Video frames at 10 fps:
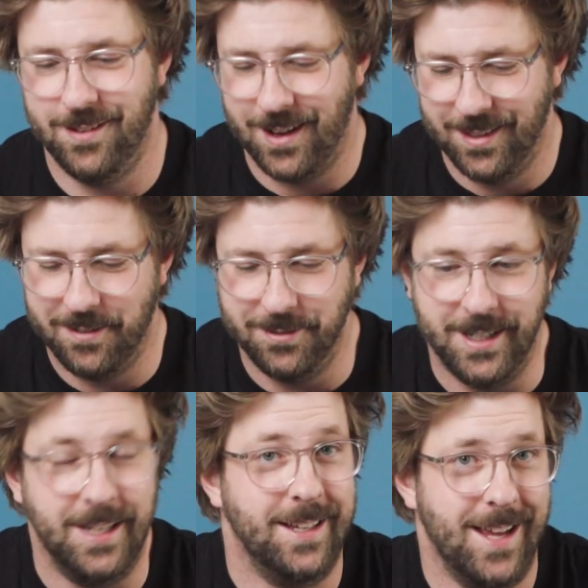is a
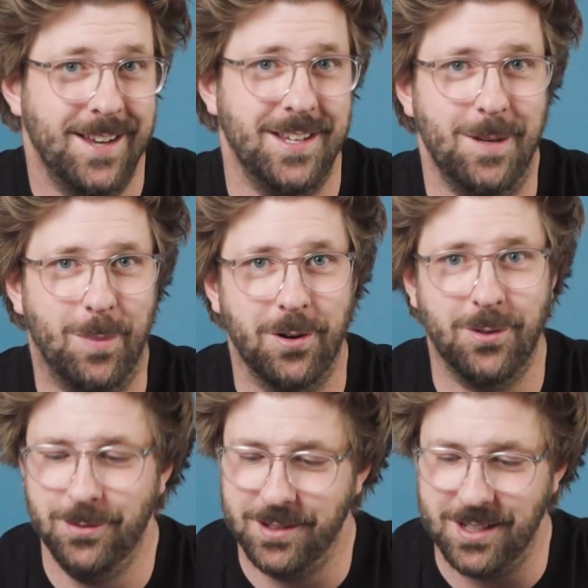lovely Yeti
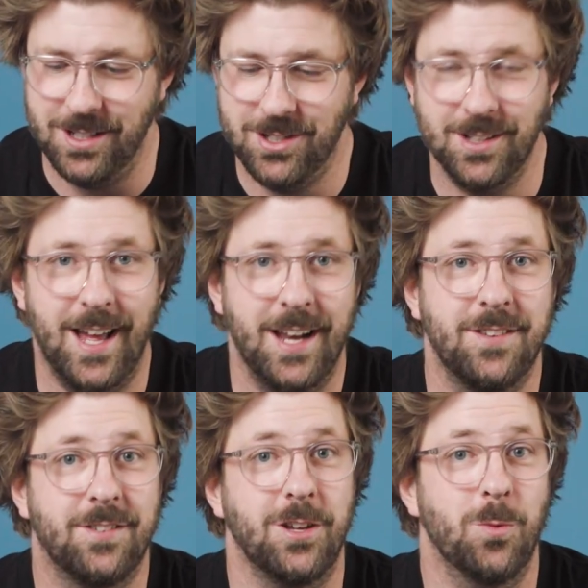bottle. It's
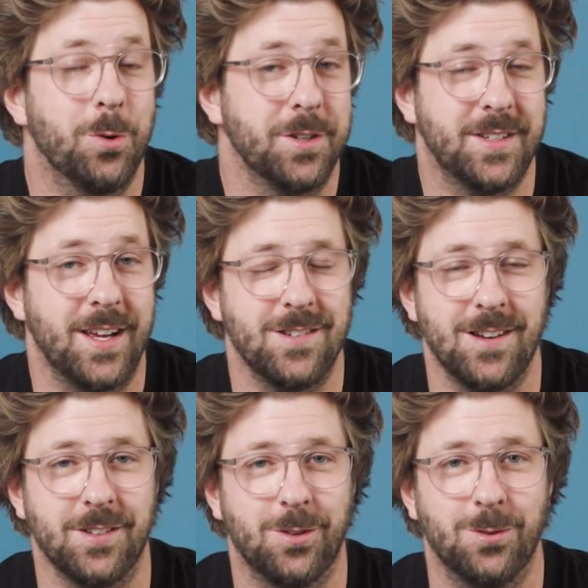insulated, so your water stays
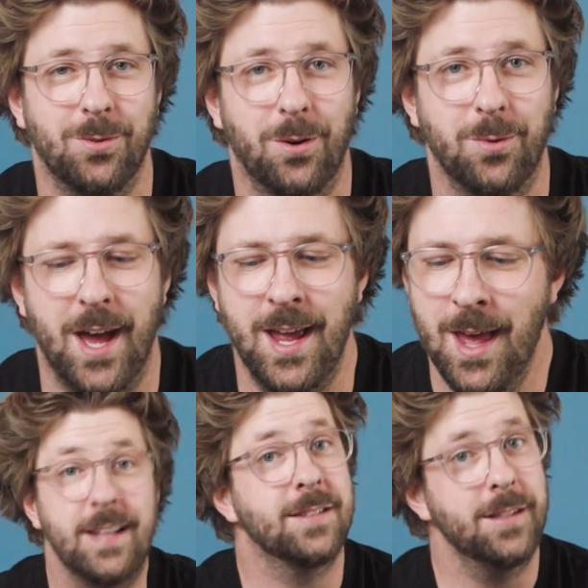nice and cool all day.
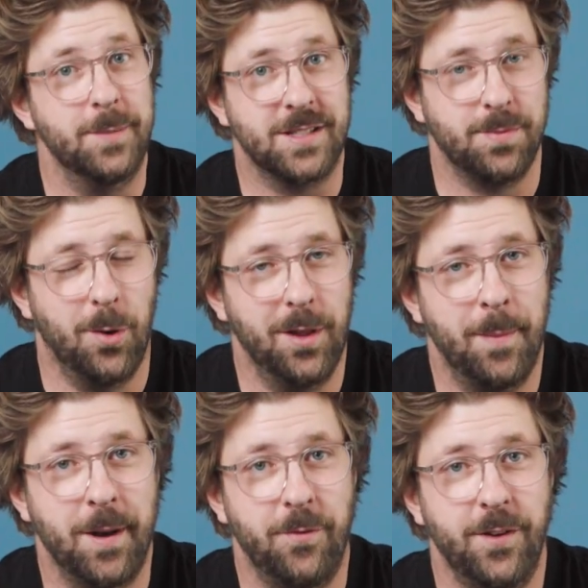It's a little bit smaller,
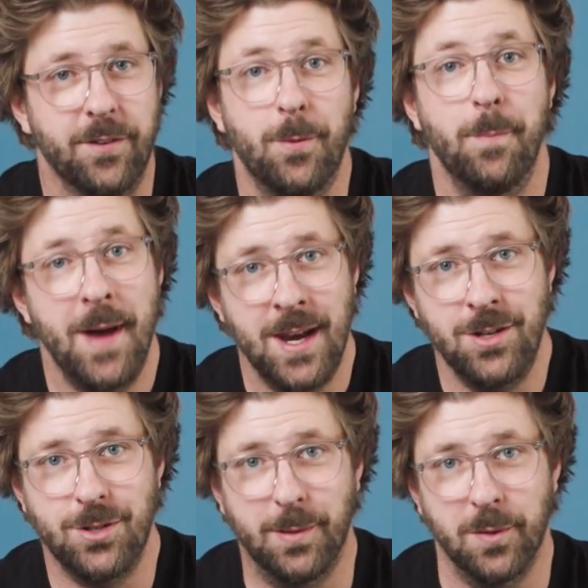but it feels more
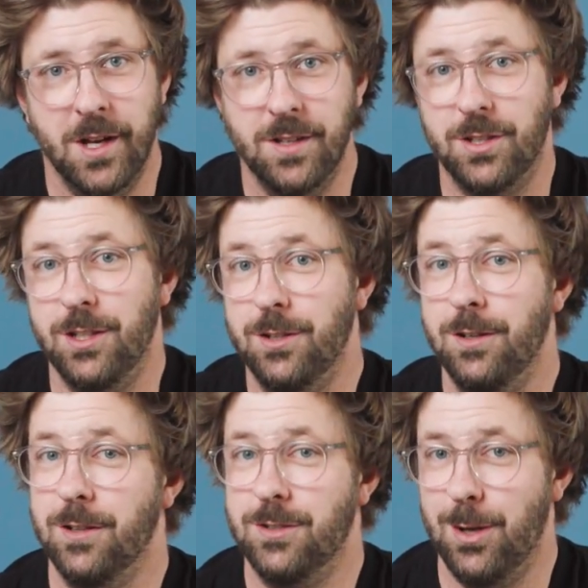manageable. So you do
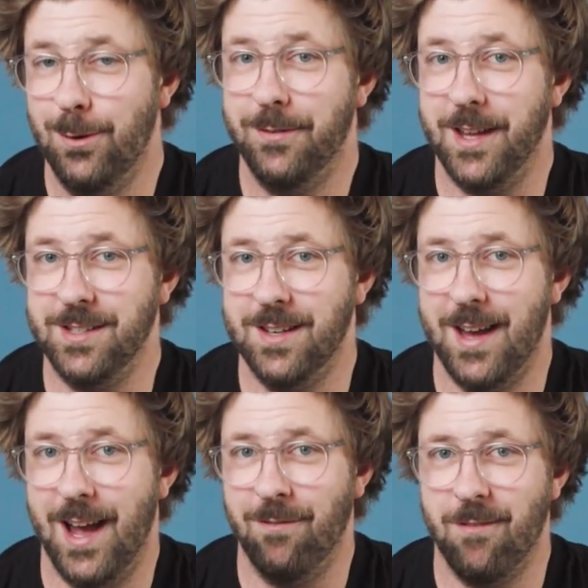2 of these a
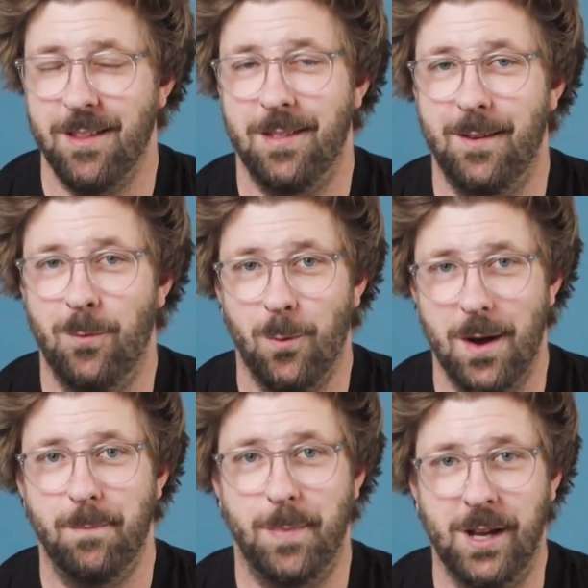day rather than
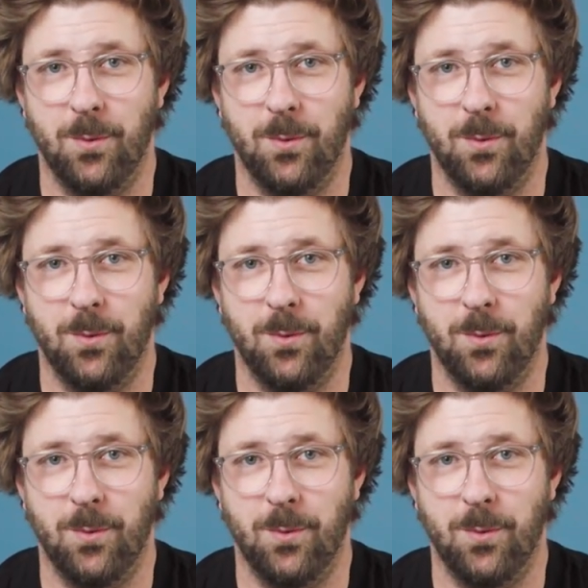one big